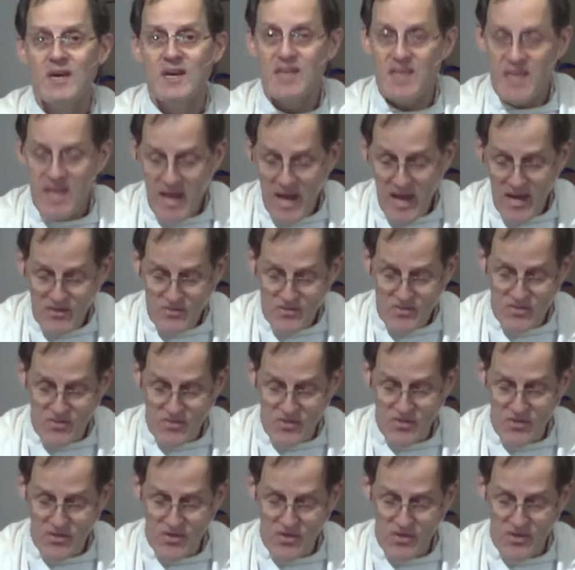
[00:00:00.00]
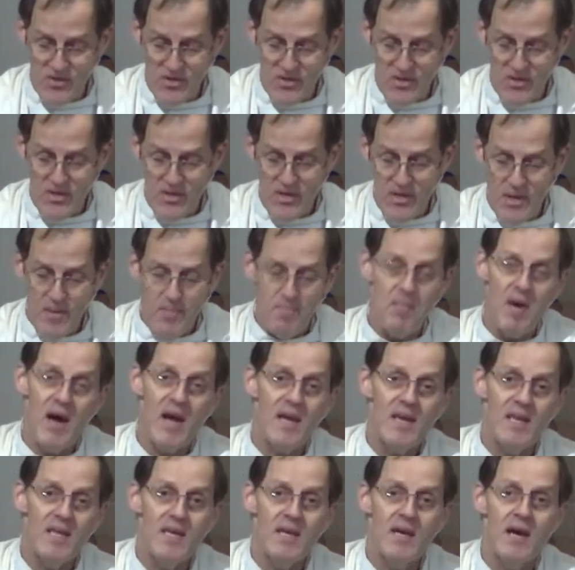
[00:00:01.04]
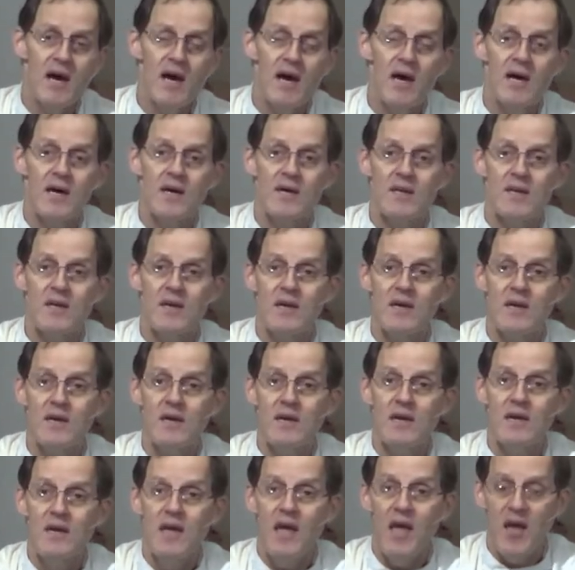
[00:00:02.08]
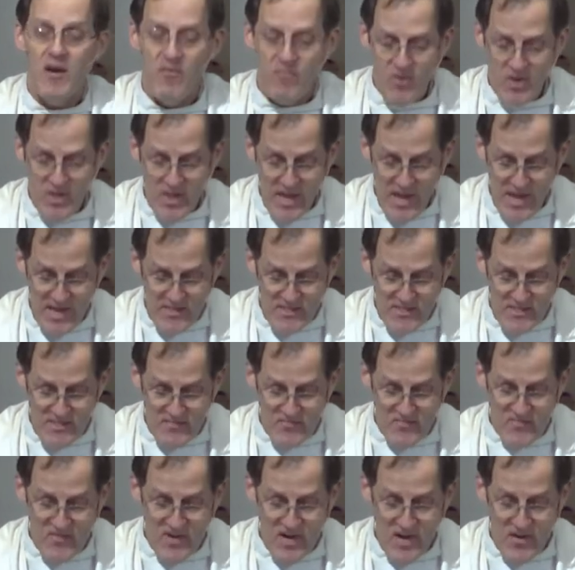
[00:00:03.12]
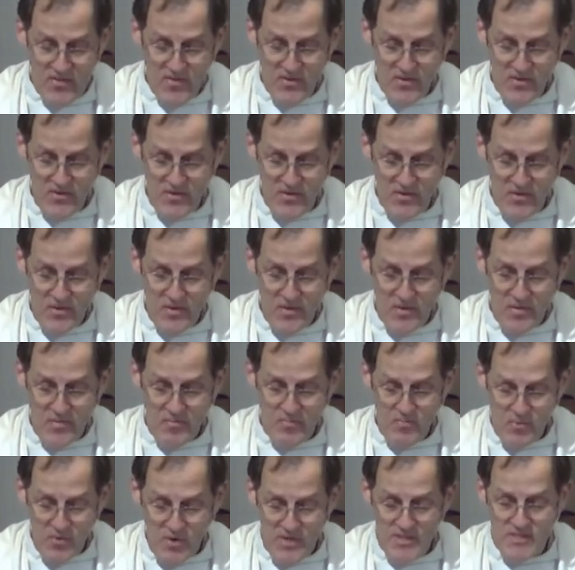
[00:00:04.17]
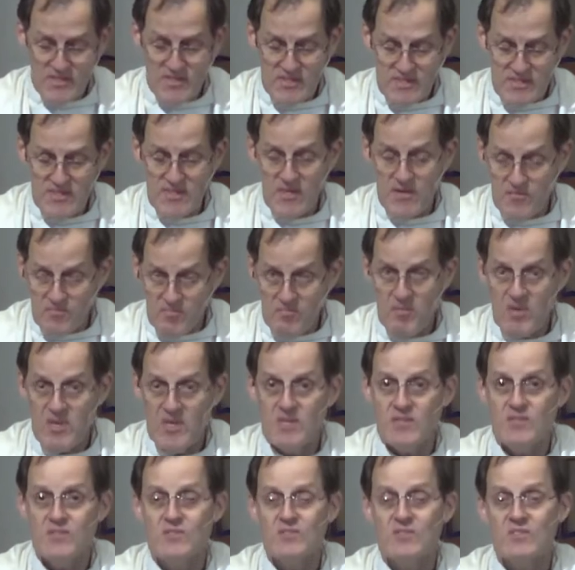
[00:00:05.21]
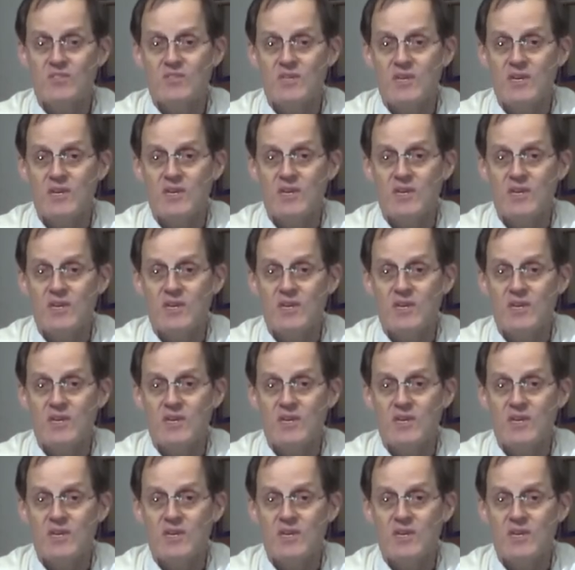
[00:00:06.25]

Counselor, Mighty God, Everlasting Father, Prince of Peace.